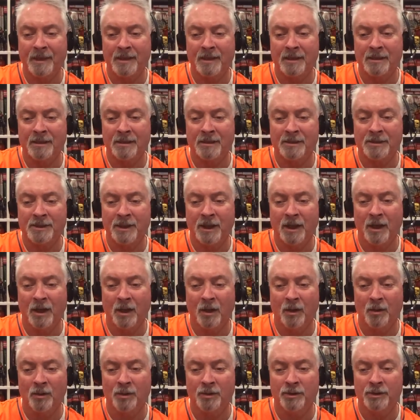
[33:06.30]

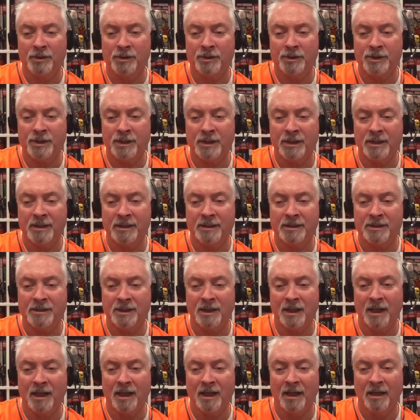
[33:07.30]
So she is
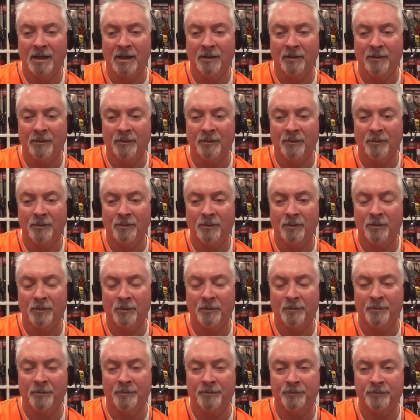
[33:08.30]
uh,
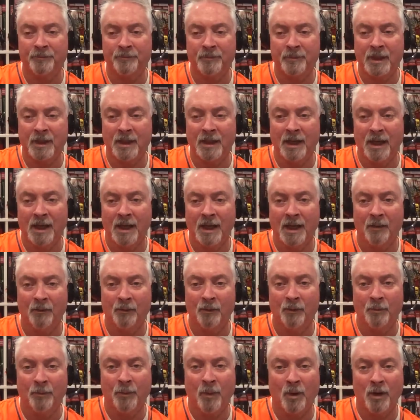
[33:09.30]
uh,
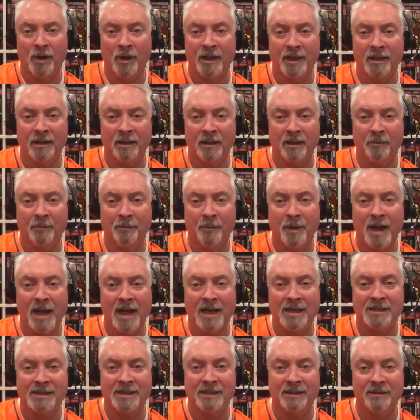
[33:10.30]
reporting
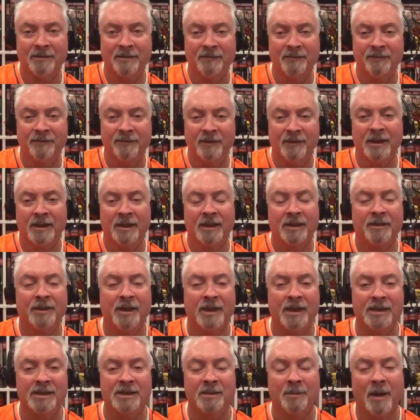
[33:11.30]
positive
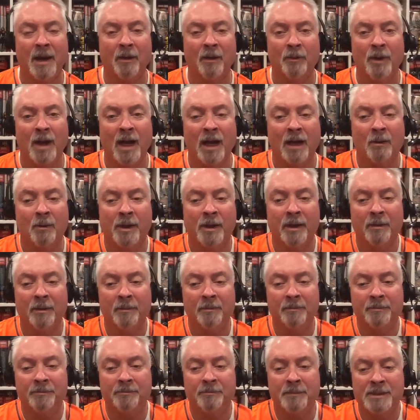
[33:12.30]
things about
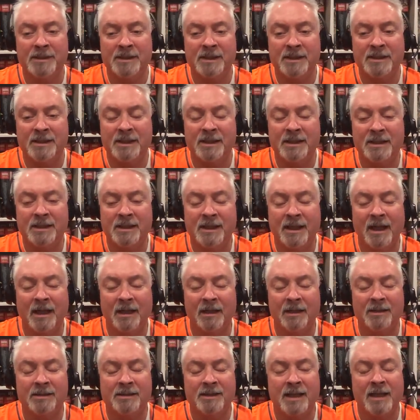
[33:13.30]
Requiem. Mrs. ETL
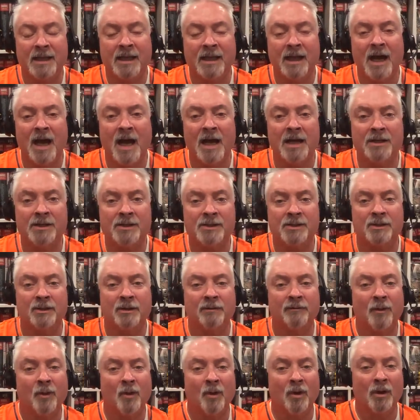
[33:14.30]
is a connoisseur
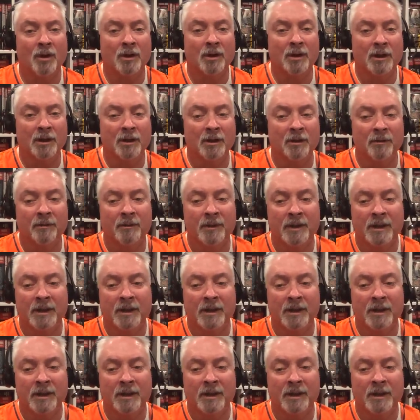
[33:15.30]
of horror, Lou.